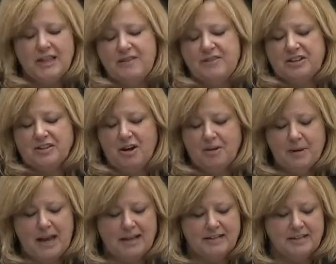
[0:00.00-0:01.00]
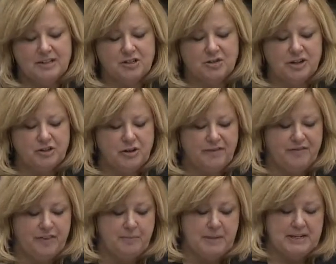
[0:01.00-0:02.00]
11th, Tom Kansas, director of
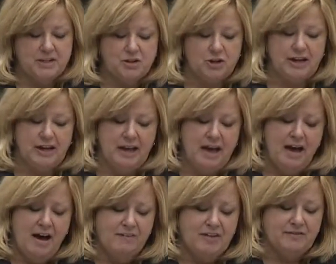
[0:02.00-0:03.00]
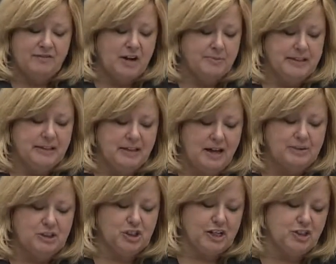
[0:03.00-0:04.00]
the Ministry of the Environment and
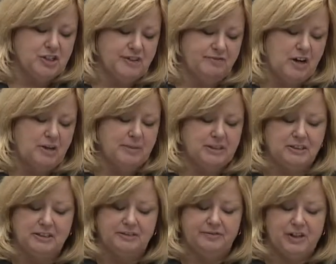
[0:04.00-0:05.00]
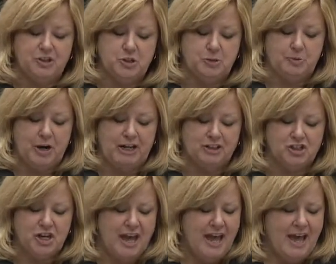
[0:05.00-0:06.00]
Climate Change's Environmental Innovations
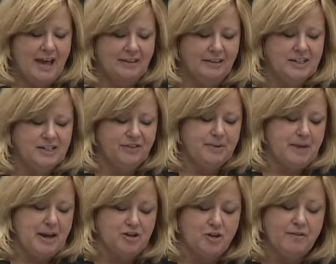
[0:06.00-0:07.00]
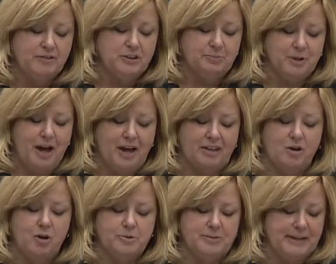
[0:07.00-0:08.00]
Branch, and Les Flippe traveled to Blythe,
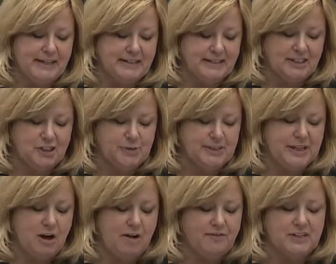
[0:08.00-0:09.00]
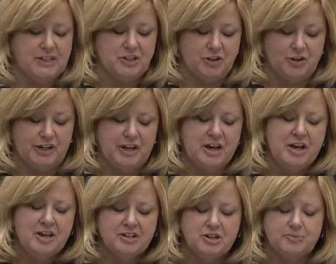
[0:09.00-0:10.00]
home to my constituency office in Huron,
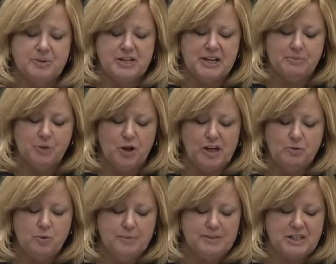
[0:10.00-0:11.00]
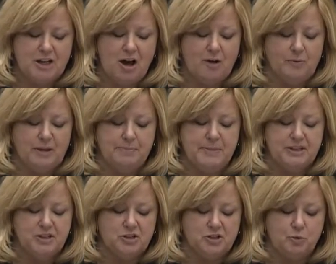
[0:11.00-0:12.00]
to present Murray and Wilma Scott with the
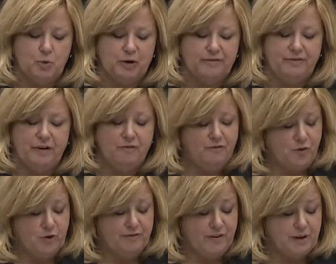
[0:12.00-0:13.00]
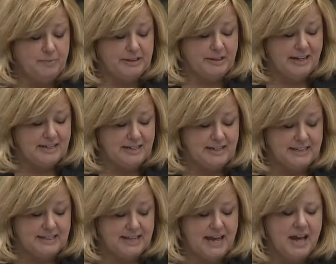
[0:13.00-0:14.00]
Minister's Award for Environmental
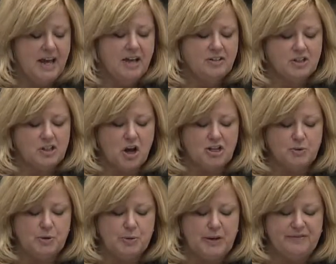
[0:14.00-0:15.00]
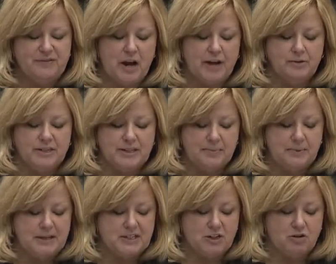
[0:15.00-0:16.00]
Excellence. The Scots were one of 9
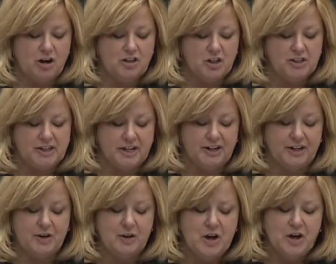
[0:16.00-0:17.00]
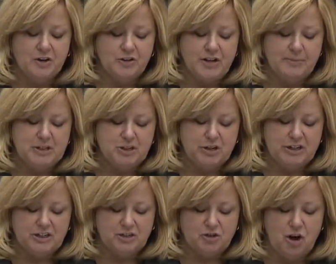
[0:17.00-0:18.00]
recipients across Ontario who
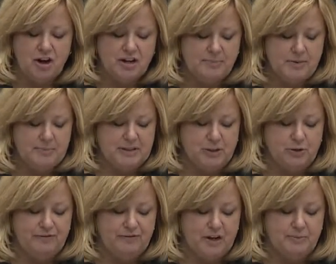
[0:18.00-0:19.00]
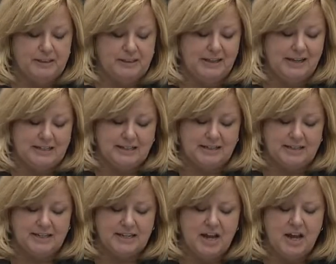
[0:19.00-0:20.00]
demonstrated strong commitment to environmental
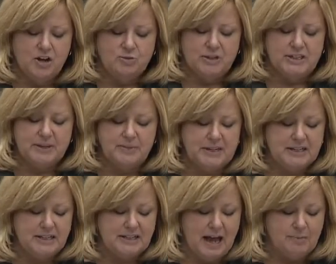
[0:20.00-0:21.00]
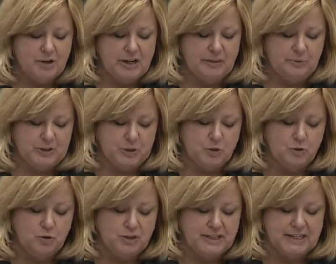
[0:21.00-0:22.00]
excellence. Recipients collaborated with
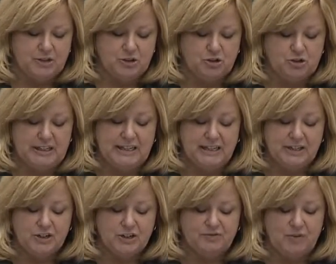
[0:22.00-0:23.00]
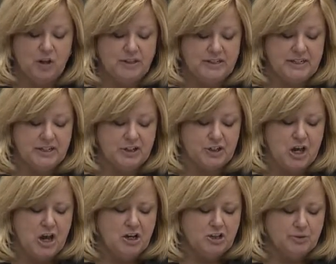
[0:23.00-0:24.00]
schools, industry leaders, and volunteers
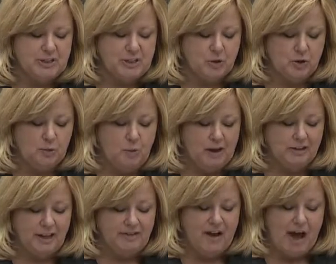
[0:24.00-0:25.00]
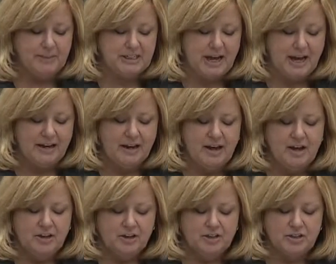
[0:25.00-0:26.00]
to restore wildlife habitat,
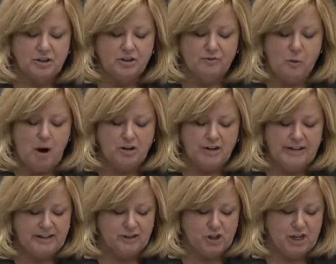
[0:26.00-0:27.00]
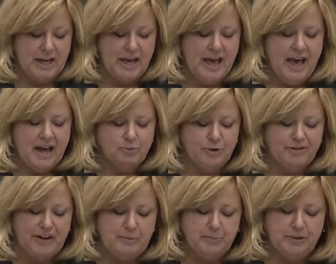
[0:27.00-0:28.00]
conserve water and energy, and
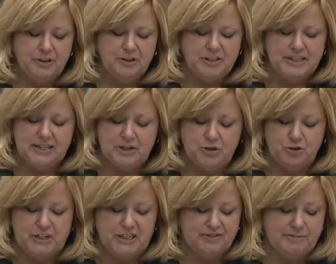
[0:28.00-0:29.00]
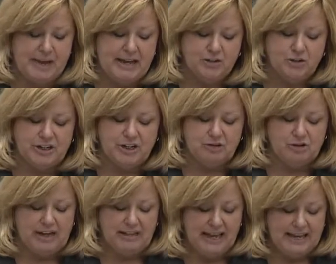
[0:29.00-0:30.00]
prevent pollutants and nutrients from entering our
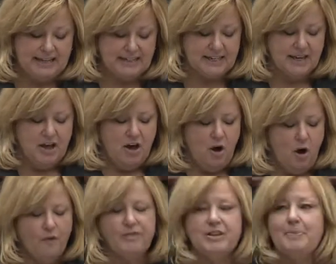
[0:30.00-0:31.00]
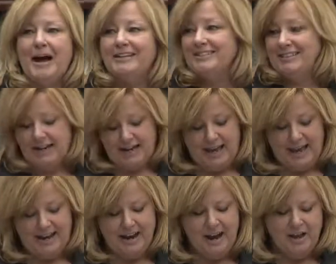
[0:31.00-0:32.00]
Great Lakes. Over the past
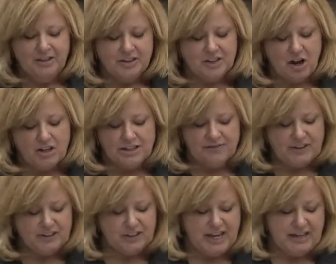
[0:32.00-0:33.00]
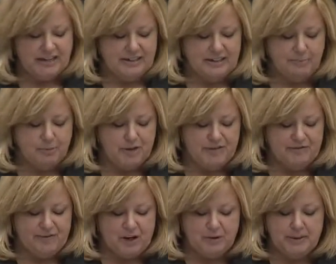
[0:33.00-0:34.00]
decade, the Scots have undertaken a number of
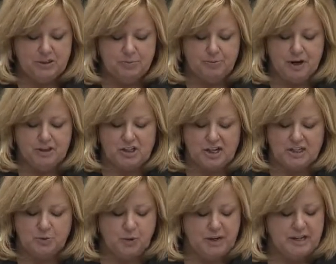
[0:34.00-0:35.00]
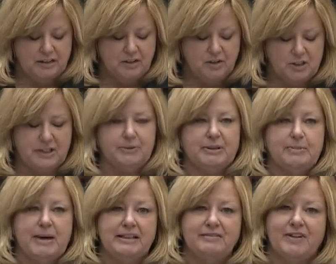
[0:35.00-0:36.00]
environmental projects working closely with
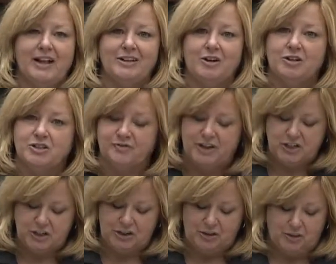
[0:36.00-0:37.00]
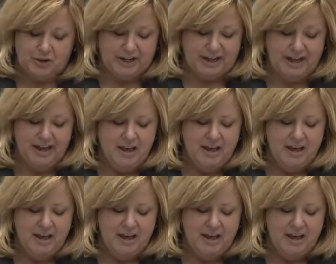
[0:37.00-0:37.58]
the Maitland Valley Conservation Authority.